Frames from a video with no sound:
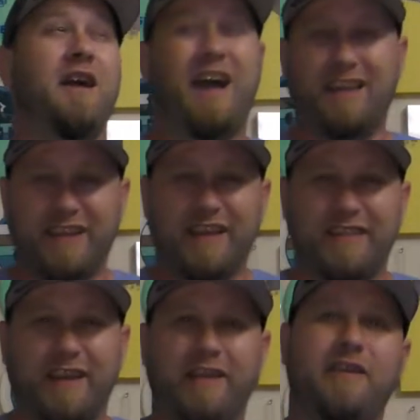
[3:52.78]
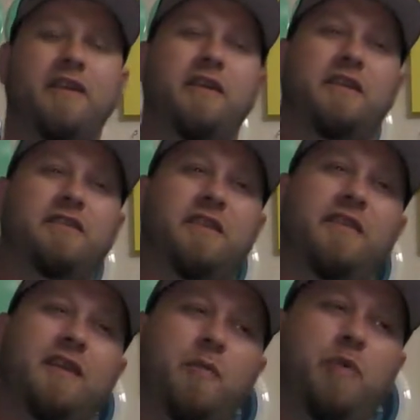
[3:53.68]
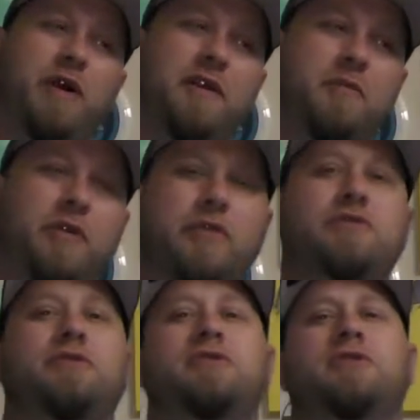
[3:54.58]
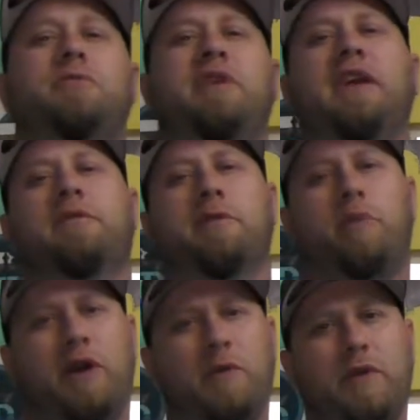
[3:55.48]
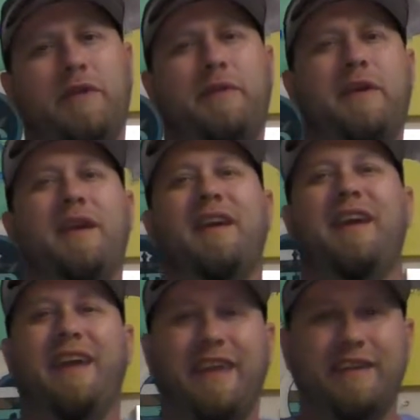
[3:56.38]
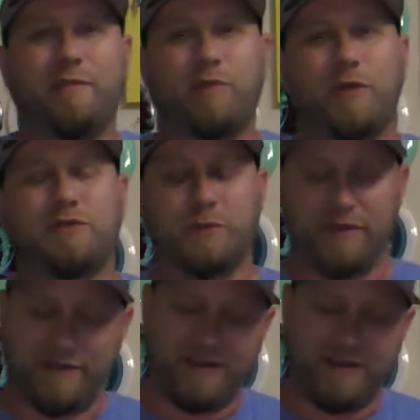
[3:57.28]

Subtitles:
I like that, because I think a putting approach you should be able to putt with and approach with.